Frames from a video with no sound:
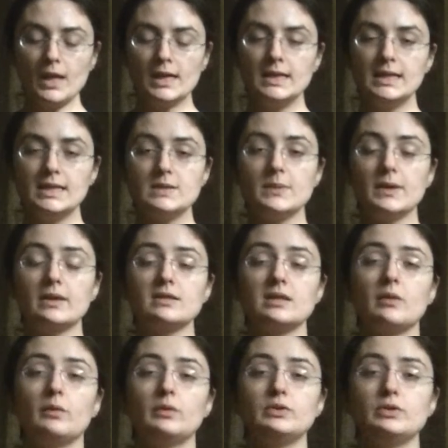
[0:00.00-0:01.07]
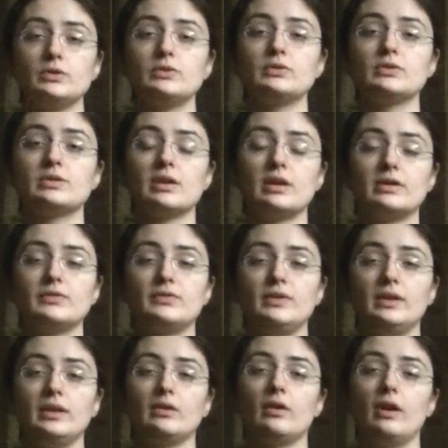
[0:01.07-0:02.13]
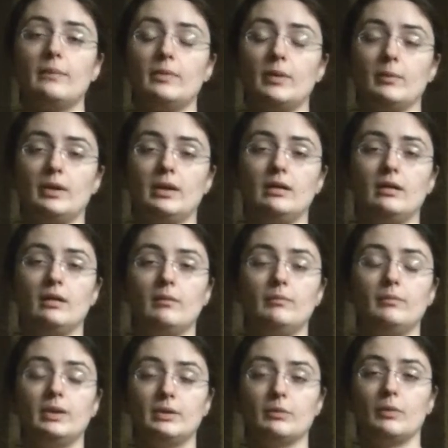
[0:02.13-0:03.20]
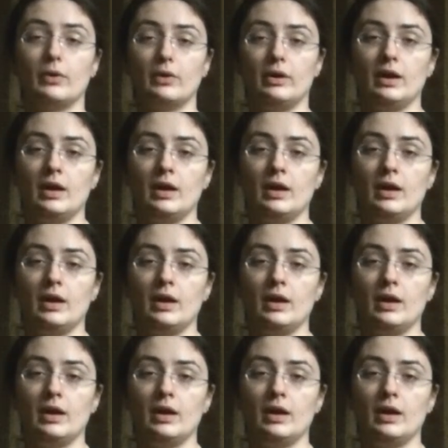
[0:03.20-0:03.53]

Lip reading: is because I want you to start feeling your abdomen a bit more.